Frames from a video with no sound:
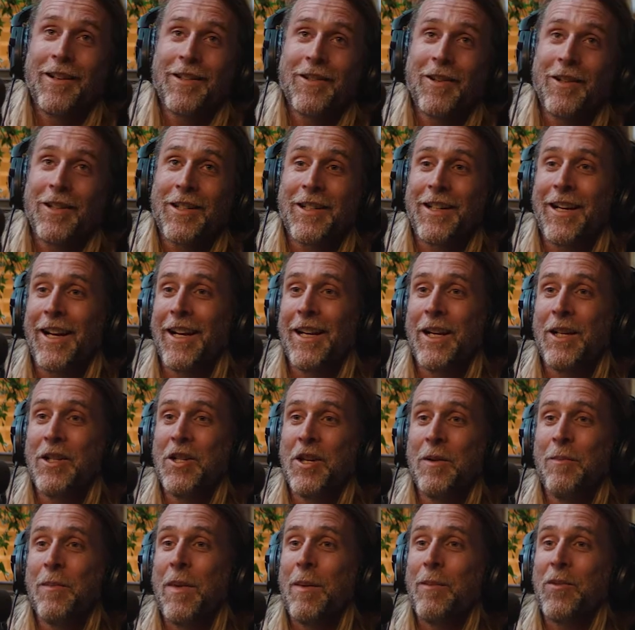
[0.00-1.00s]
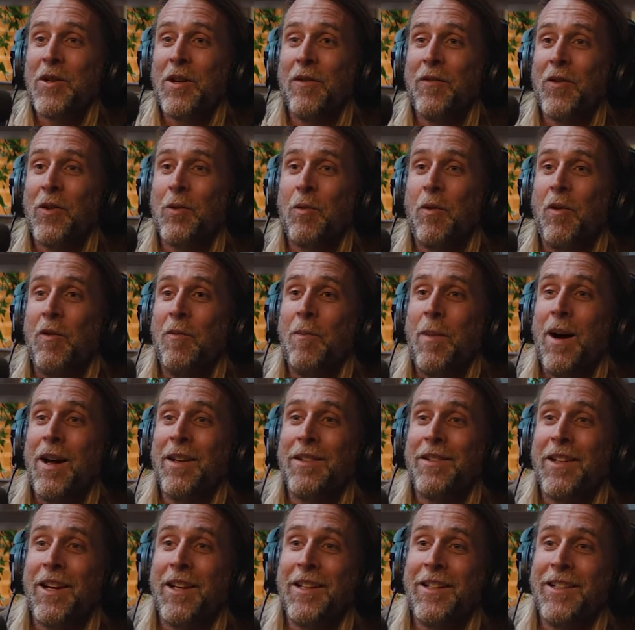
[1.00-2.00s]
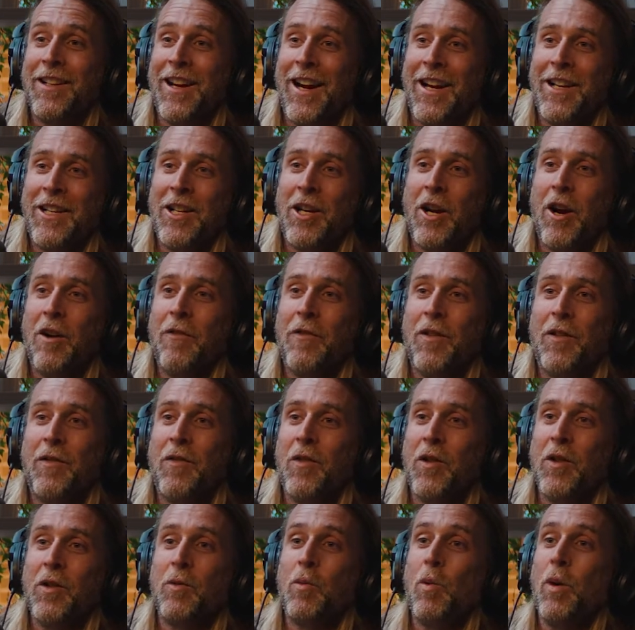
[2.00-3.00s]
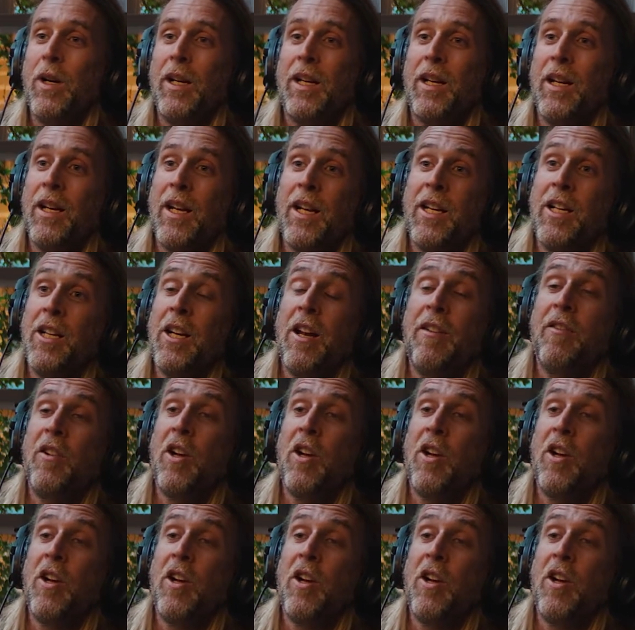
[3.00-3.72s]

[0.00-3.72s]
It's like getting a gym membership for 12 months and you go for the first week and then you never